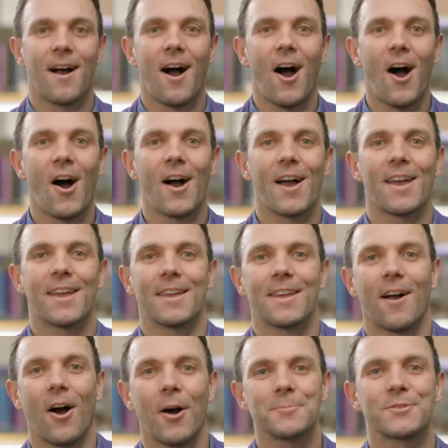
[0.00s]

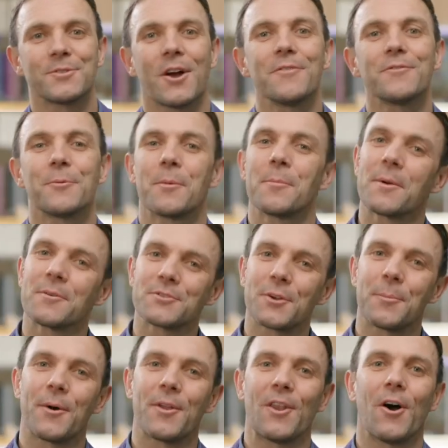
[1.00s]
Hi, I'm Joe from The Mill
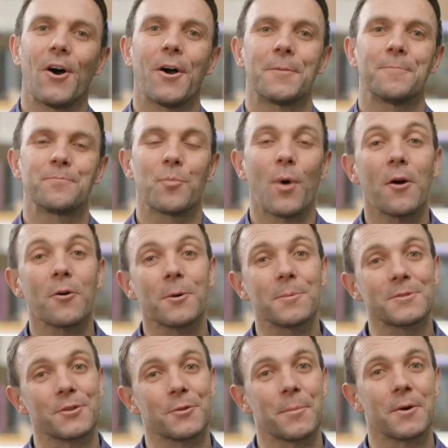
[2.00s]
Shop Online.
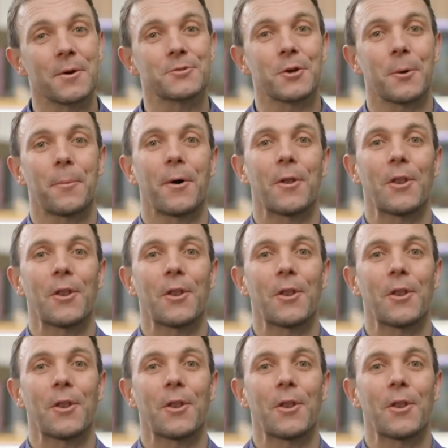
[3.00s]
Welcome to The Mill Shop